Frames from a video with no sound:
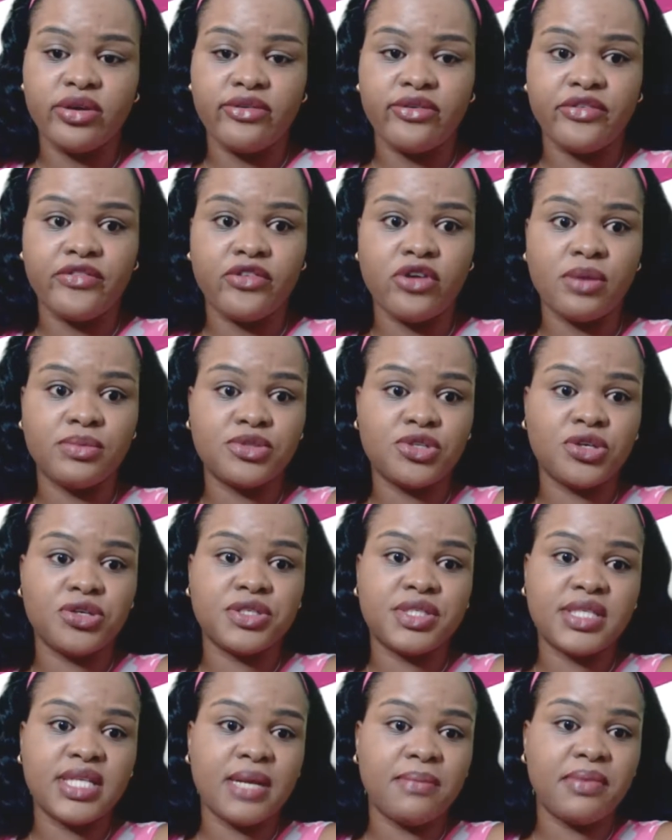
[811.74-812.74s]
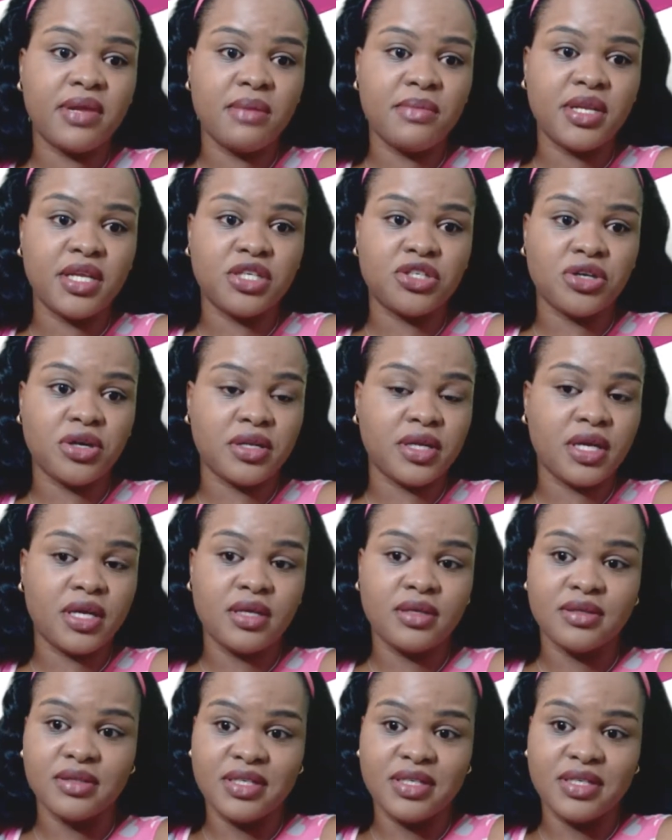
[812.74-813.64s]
reform. So you see, they're blaming each other.